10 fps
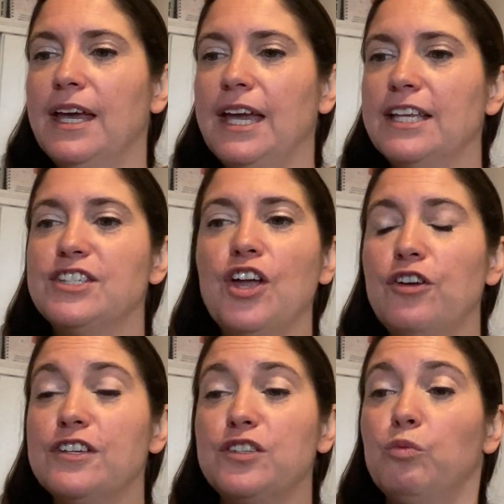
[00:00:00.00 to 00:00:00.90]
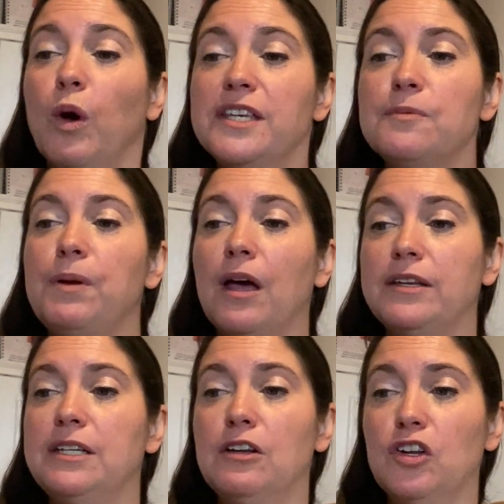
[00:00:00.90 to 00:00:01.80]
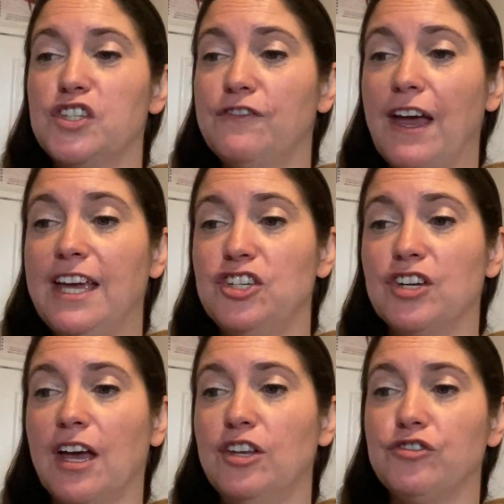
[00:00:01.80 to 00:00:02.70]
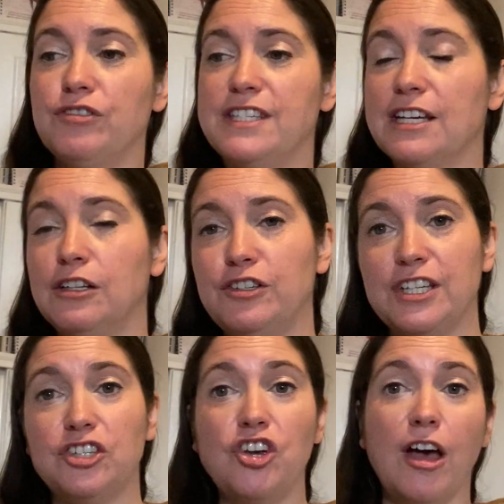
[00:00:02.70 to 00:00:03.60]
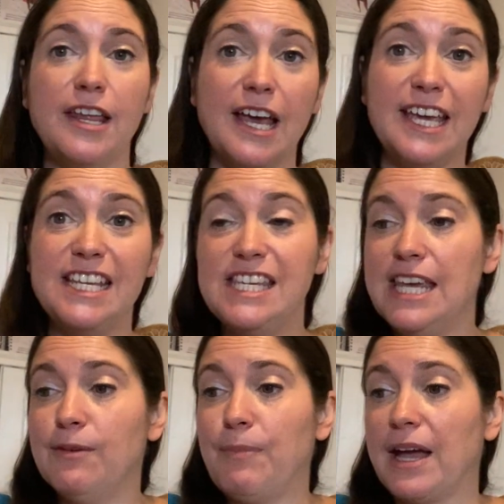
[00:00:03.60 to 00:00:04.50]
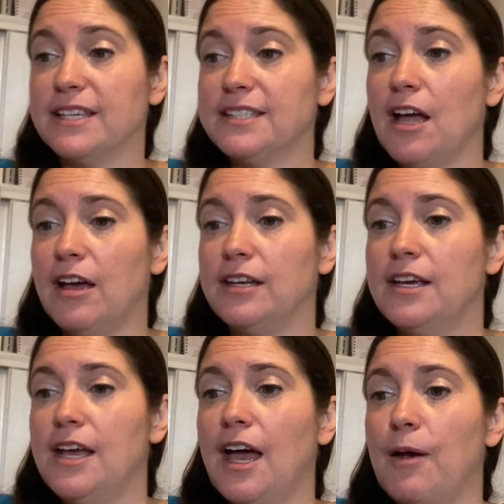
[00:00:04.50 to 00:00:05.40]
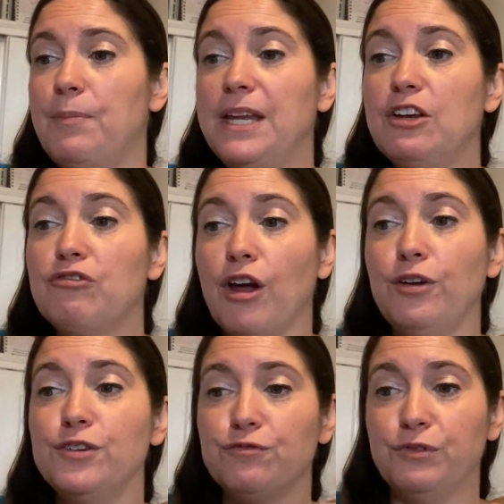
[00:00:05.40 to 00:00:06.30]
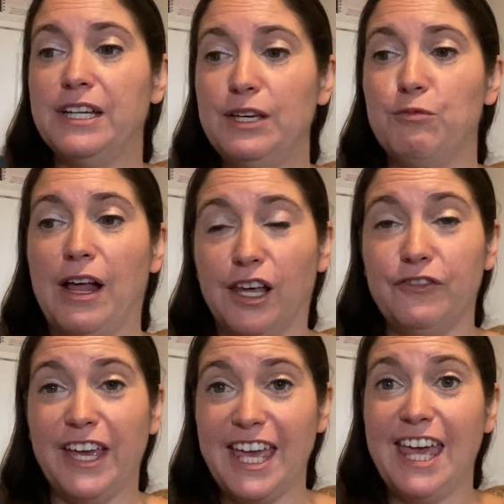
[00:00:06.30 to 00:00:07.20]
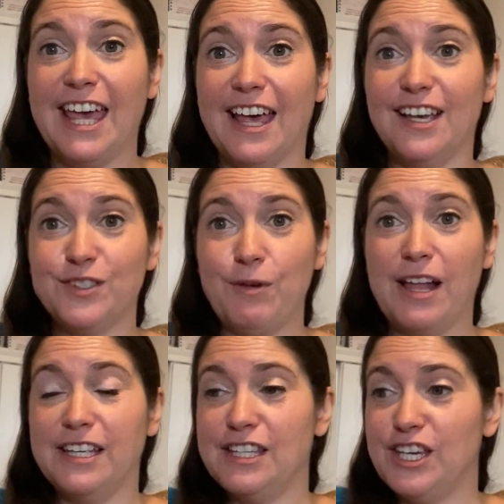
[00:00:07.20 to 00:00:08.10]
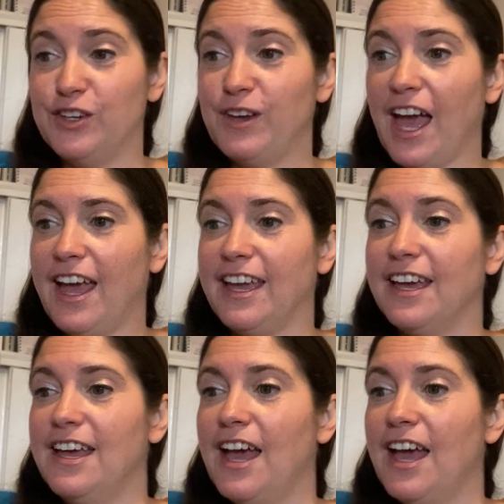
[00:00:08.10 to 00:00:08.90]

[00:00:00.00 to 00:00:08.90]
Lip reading: it's known as the wonder plant in a lot of Asian countries, including China, India and Pakistan. But it grows really well over here as well in the UK.